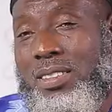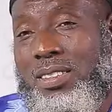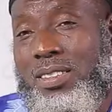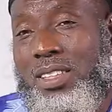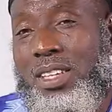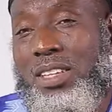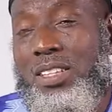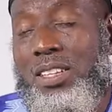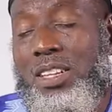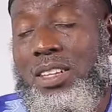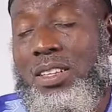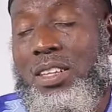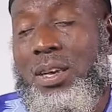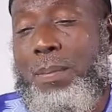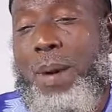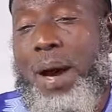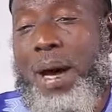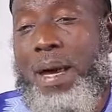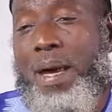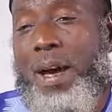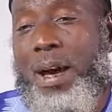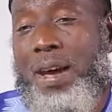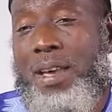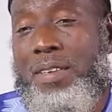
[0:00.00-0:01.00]
The
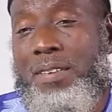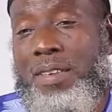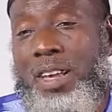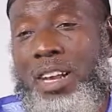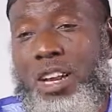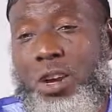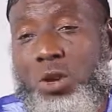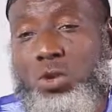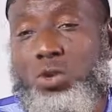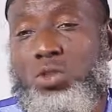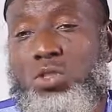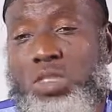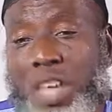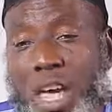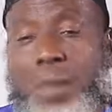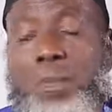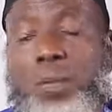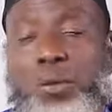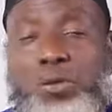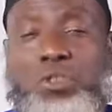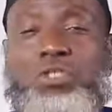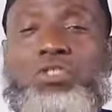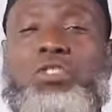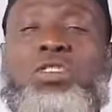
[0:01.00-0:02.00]
buyer is allowed to take
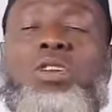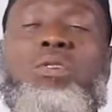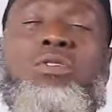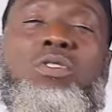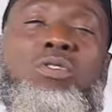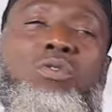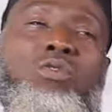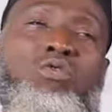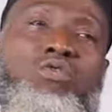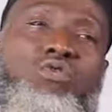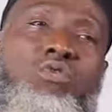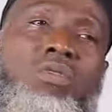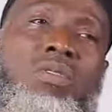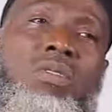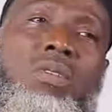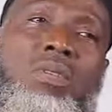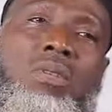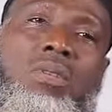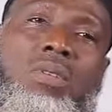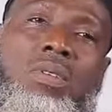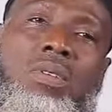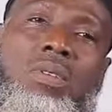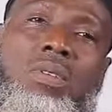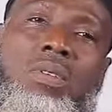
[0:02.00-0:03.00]
possession of the goods,
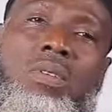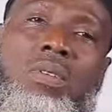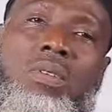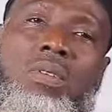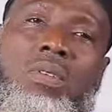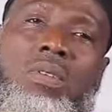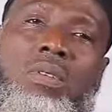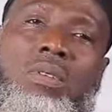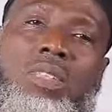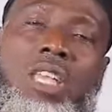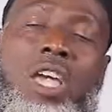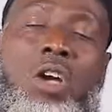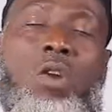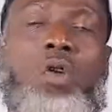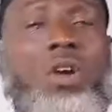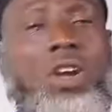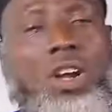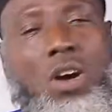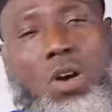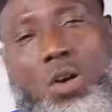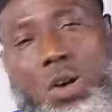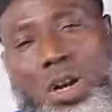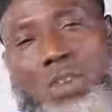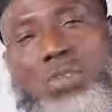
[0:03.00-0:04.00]
take
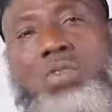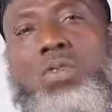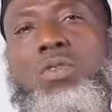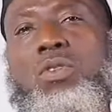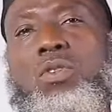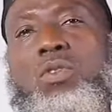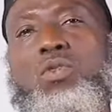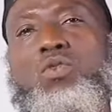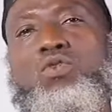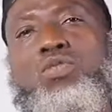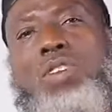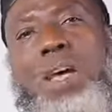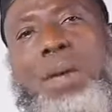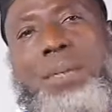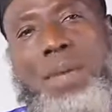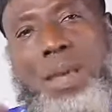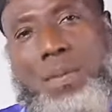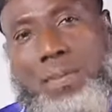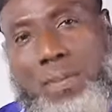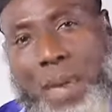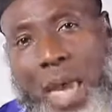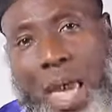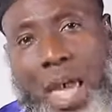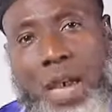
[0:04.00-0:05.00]
ownership of the goods, and
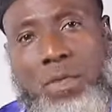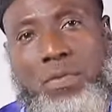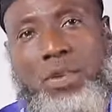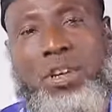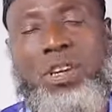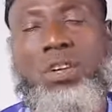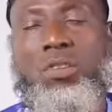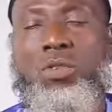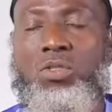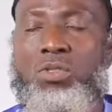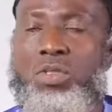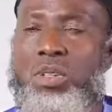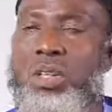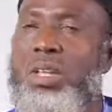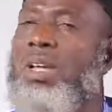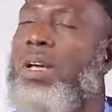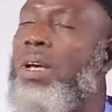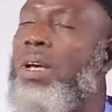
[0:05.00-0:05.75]
then pay for the goods